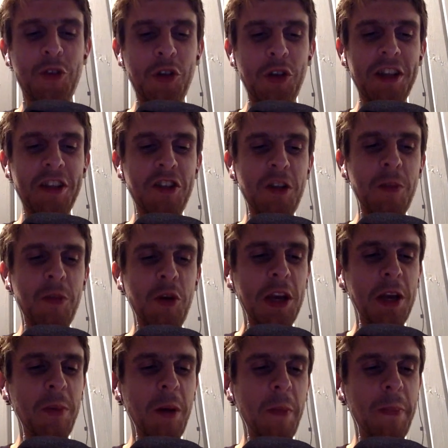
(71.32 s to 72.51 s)
so let's stop
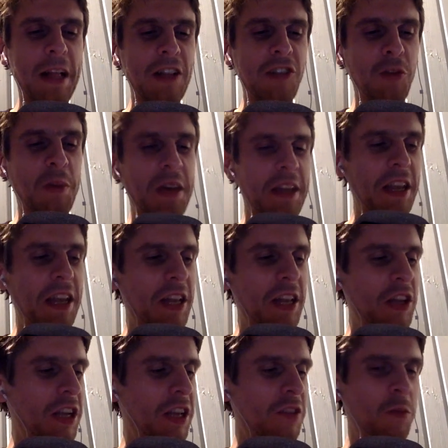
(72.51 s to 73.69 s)
talking about Belgium and
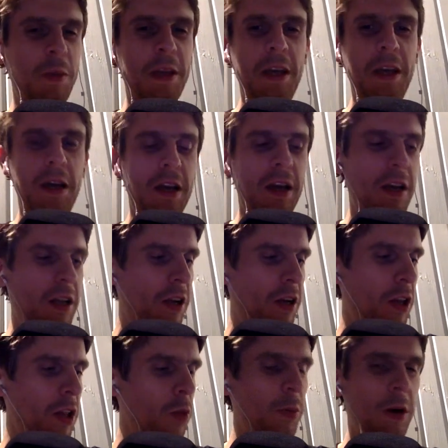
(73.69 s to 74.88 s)
and and speak uh, a, a
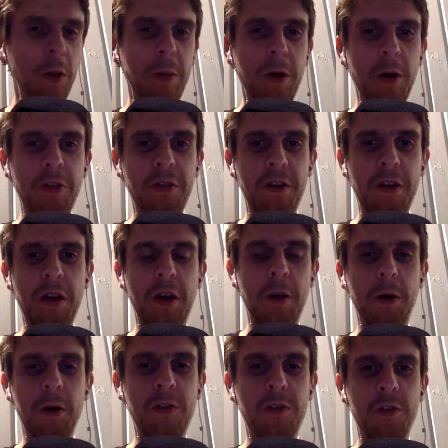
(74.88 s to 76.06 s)
little bit about uh,
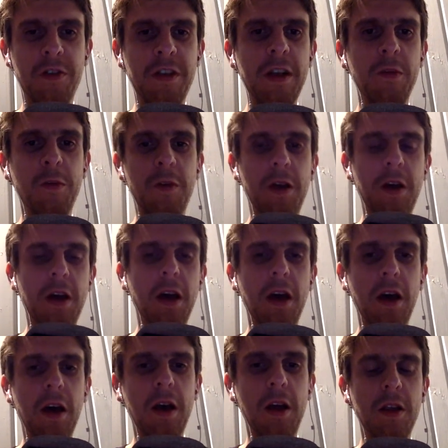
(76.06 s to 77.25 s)
about yourself.
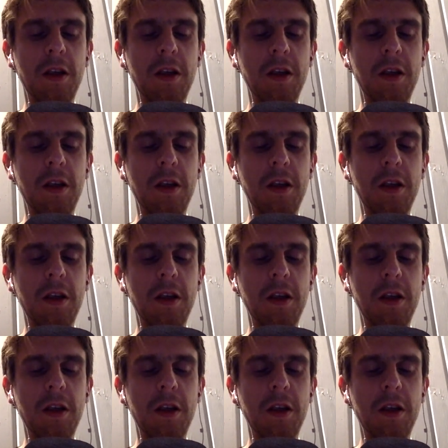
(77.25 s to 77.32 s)
Uh,